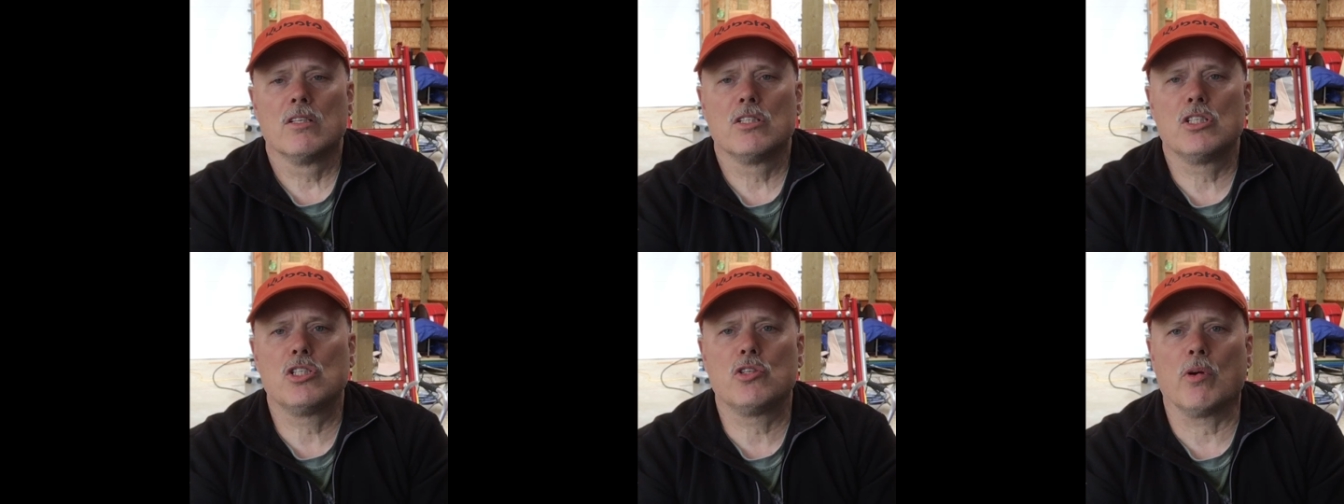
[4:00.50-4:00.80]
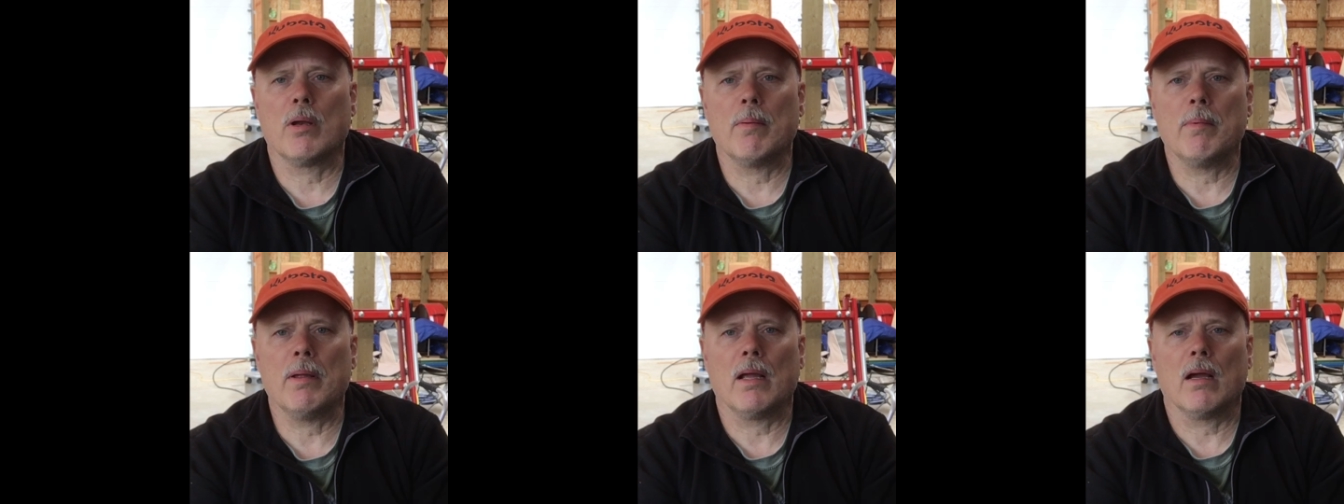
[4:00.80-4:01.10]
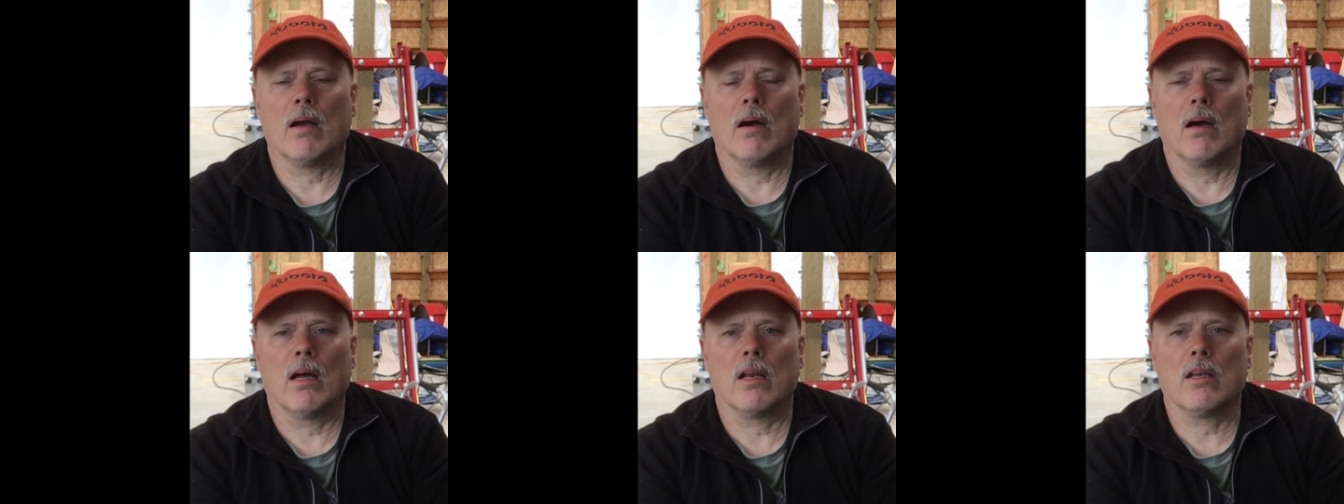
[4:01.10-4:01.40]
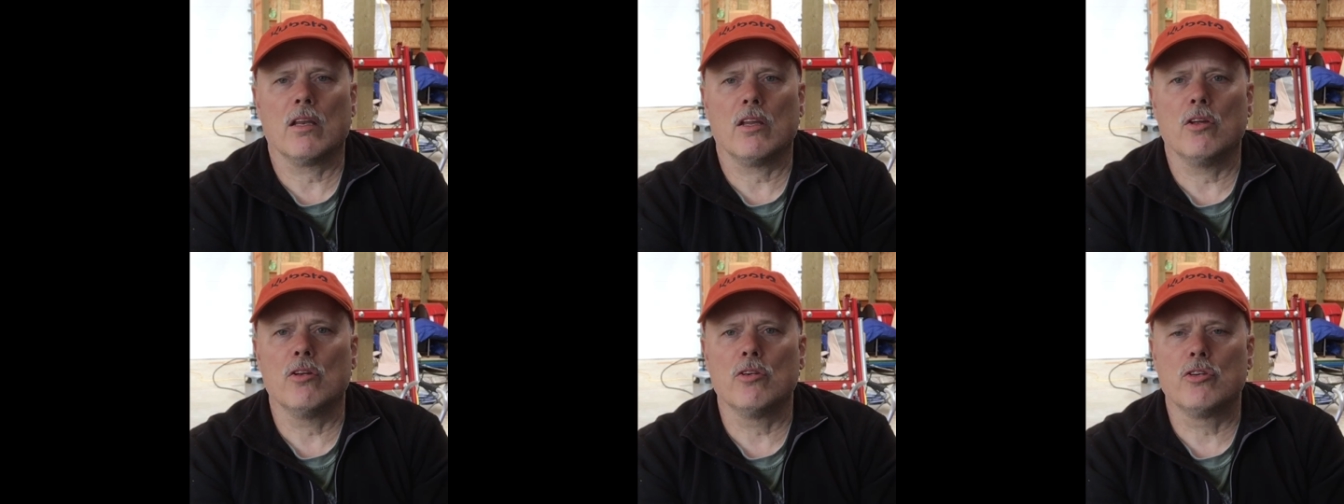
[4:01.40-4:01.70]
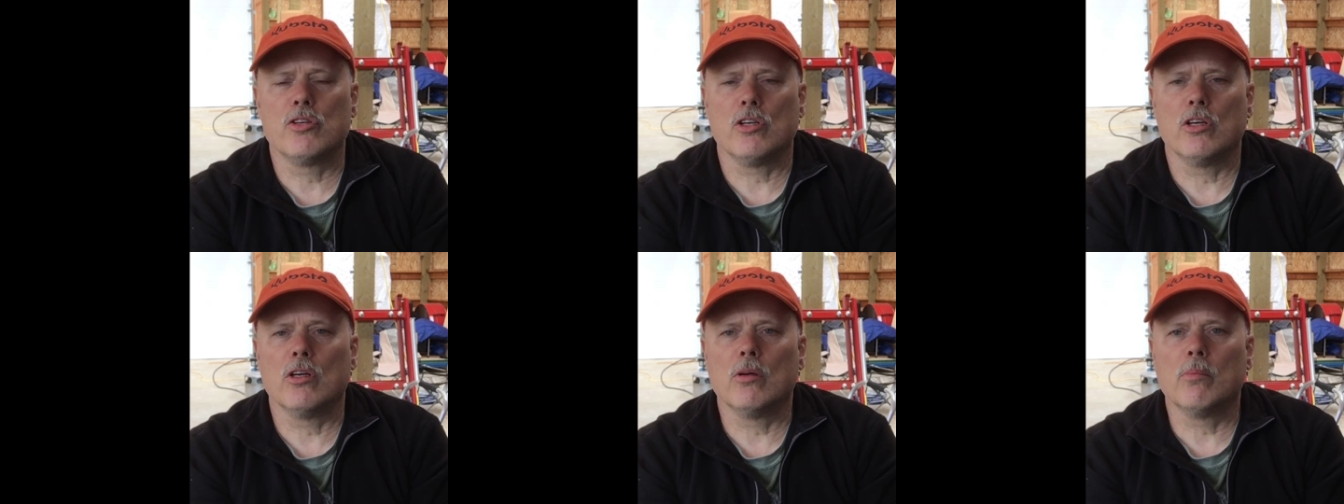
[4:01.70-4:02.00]
streaming on
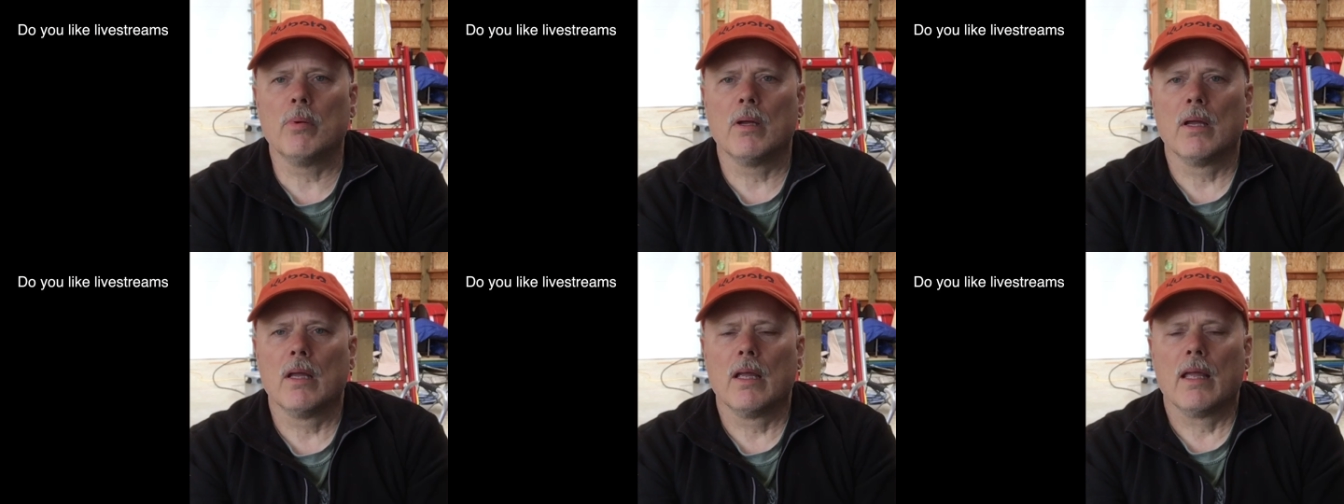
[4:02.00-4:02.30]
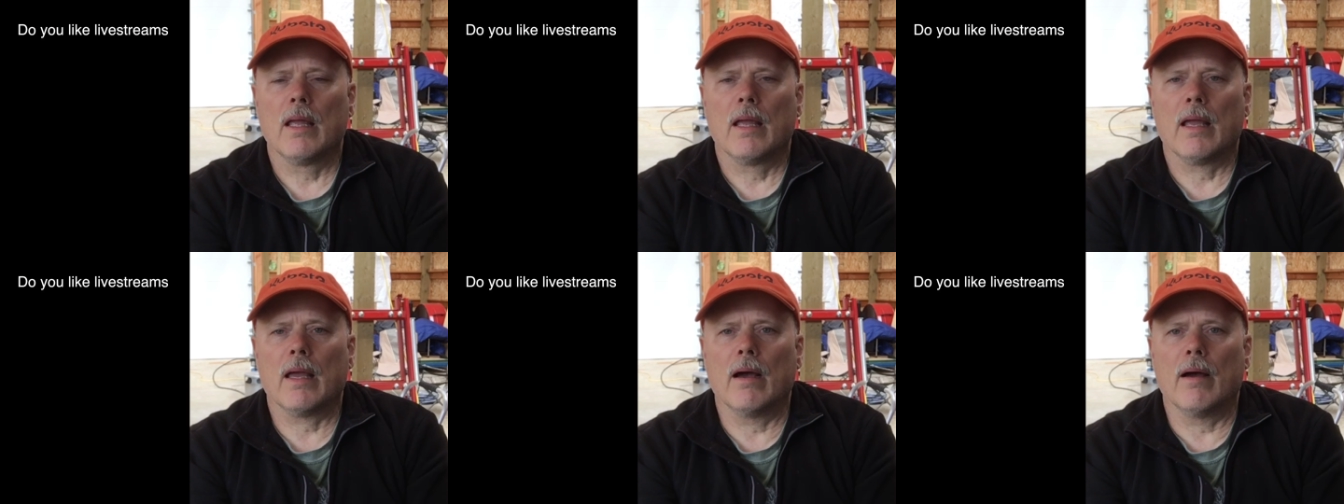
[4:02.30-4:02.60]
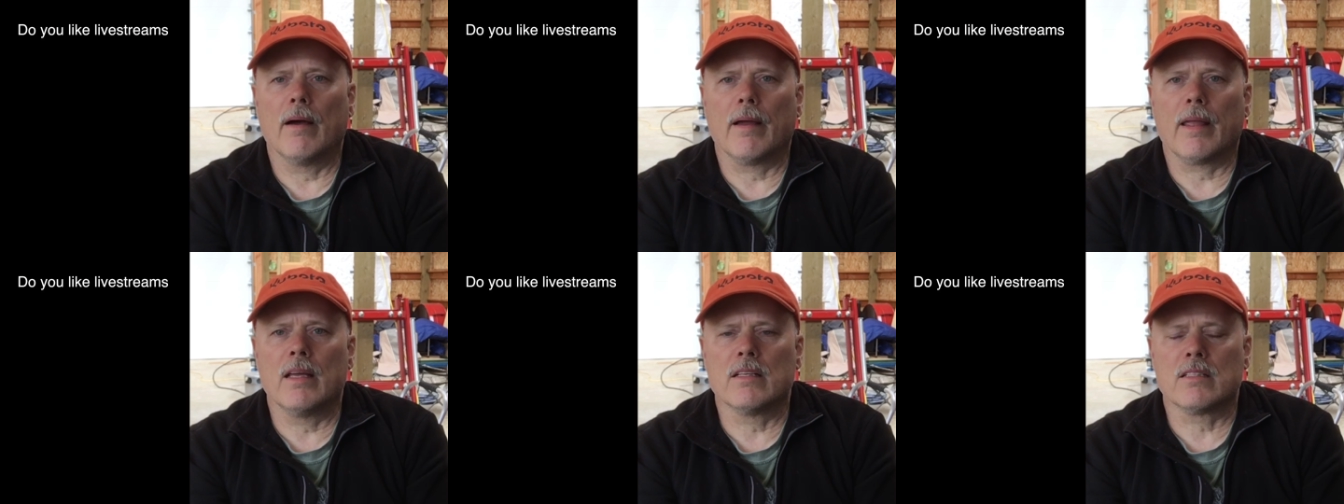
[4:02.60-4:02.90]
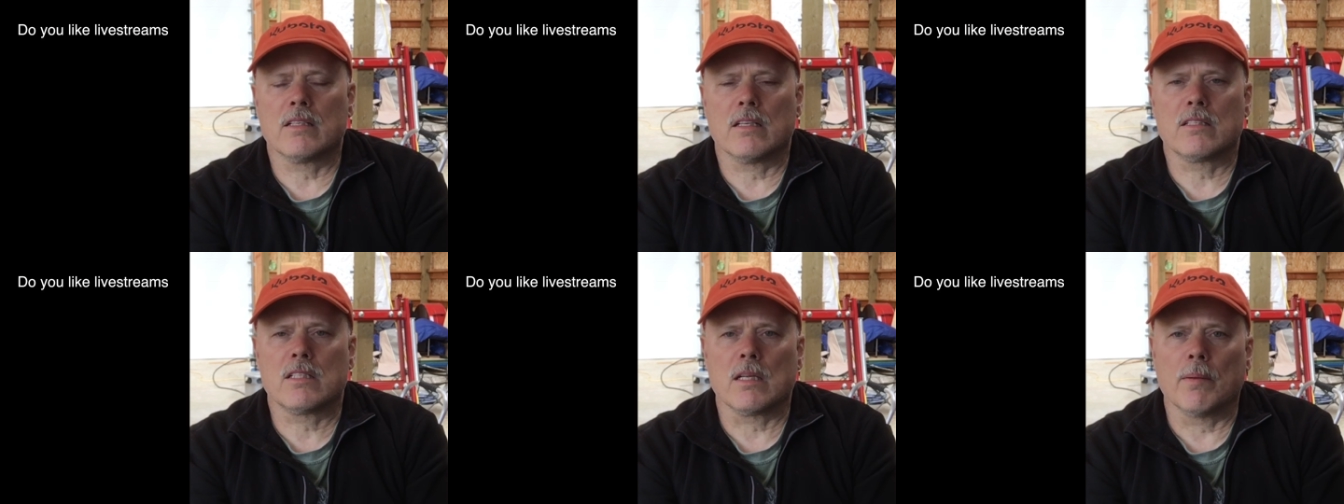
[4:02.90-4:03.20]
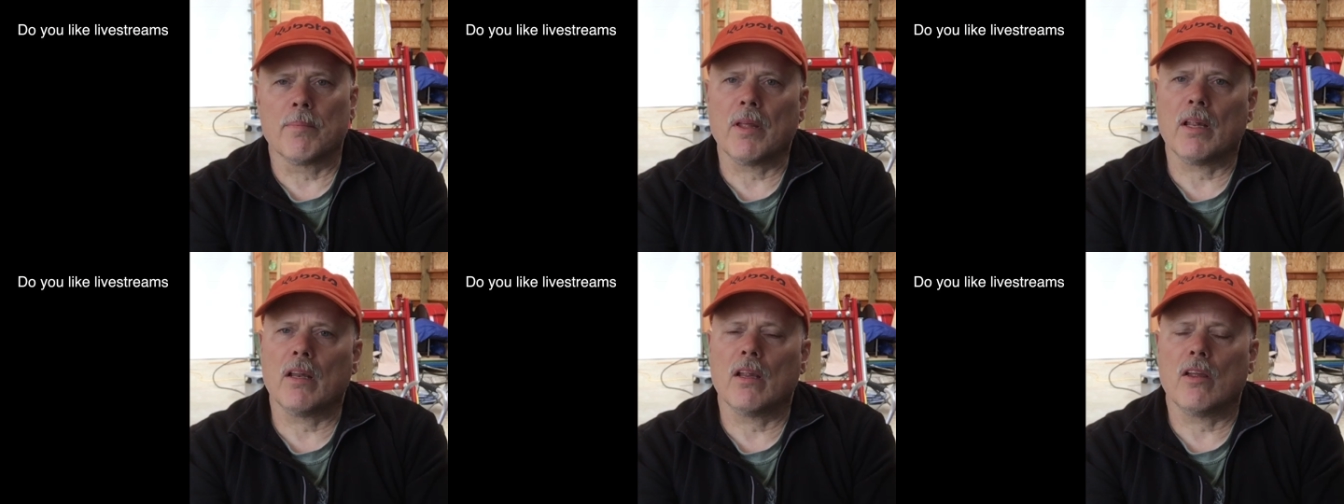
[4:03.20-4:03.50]
YouTube? Uh, is it
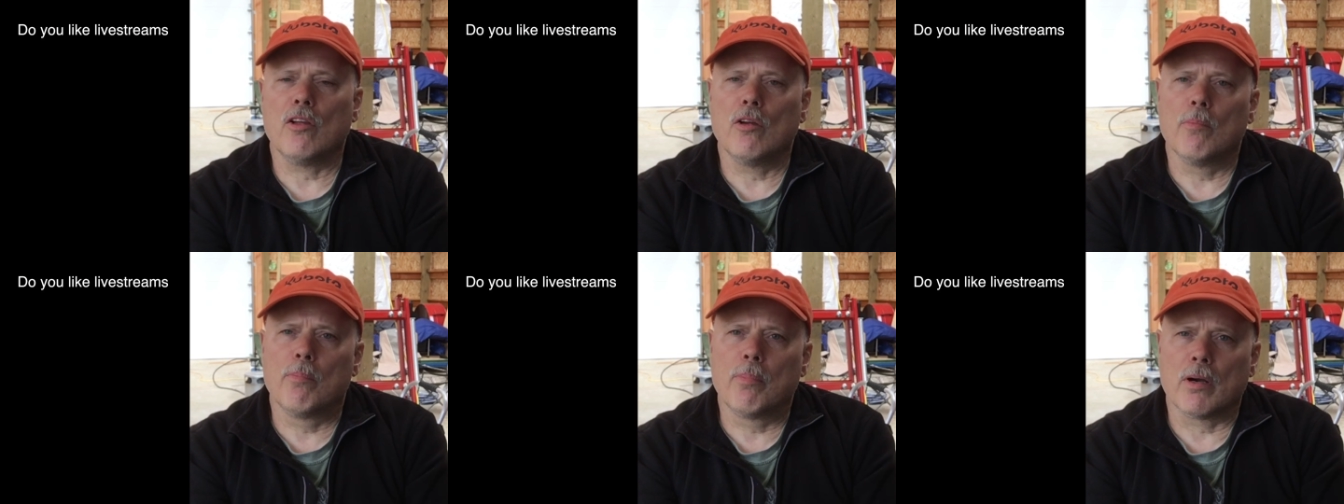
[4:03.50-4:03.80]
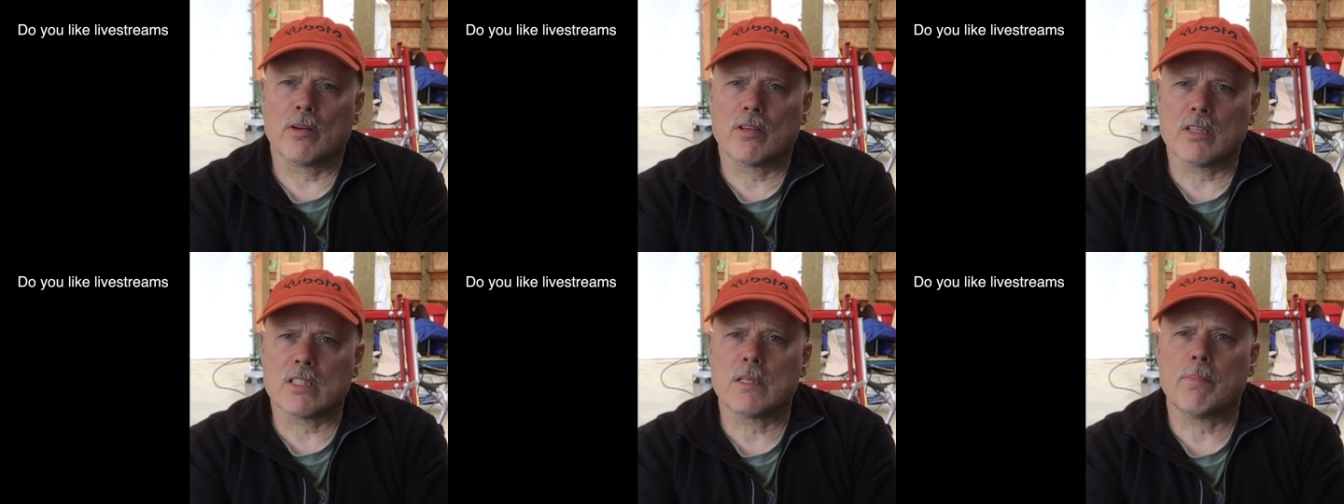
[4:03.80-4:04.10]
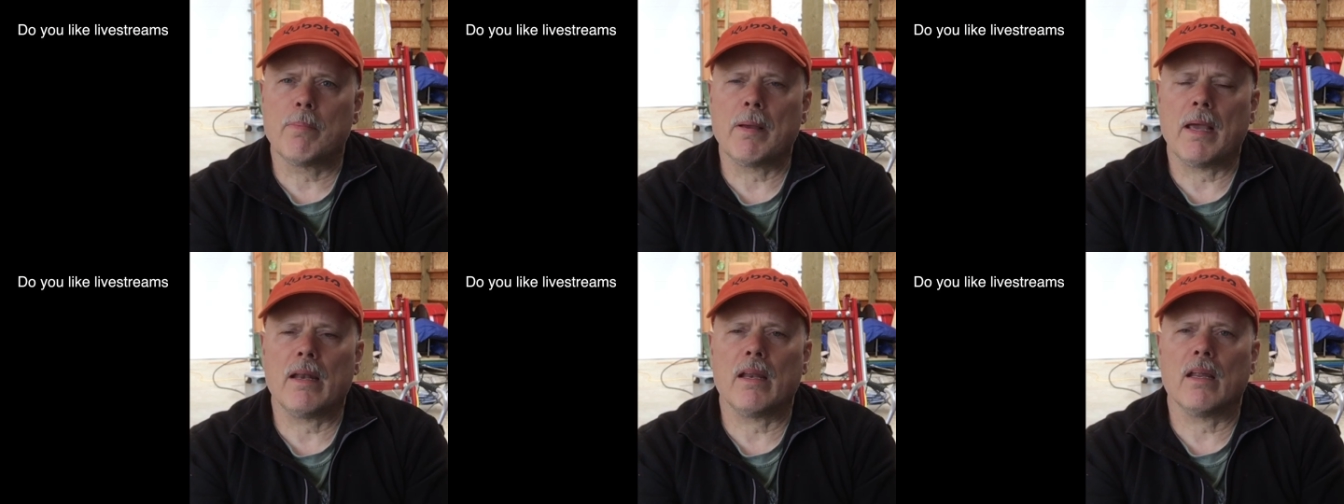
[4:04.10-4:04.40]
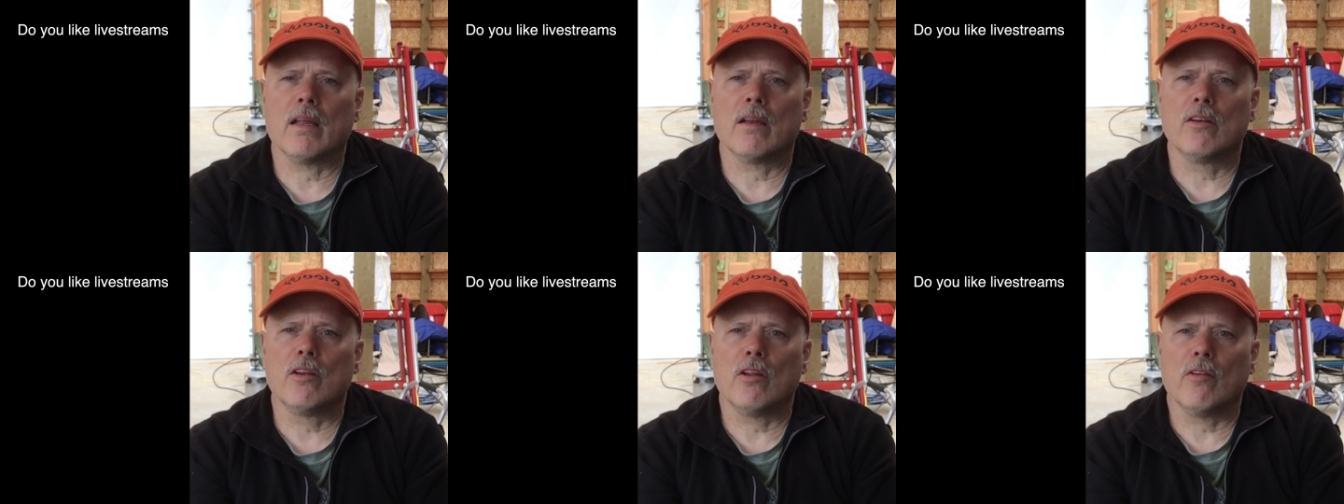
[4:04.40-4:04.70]
something that you participate in?